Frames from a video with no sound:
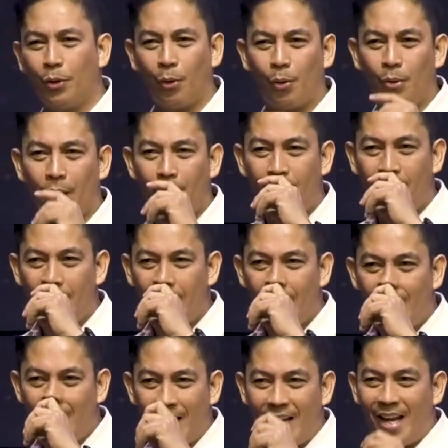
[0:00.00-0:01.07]
the glory.
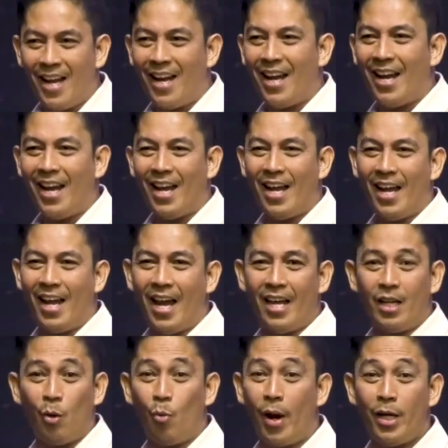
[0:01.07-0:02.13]

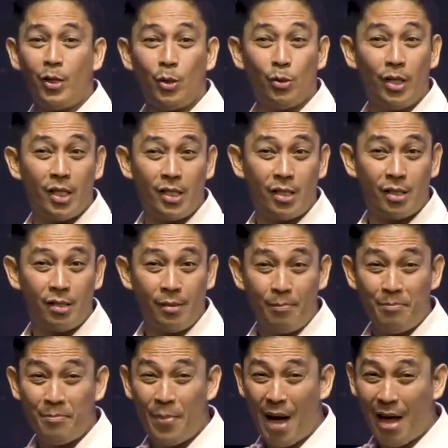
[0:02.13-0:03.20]
And the way to this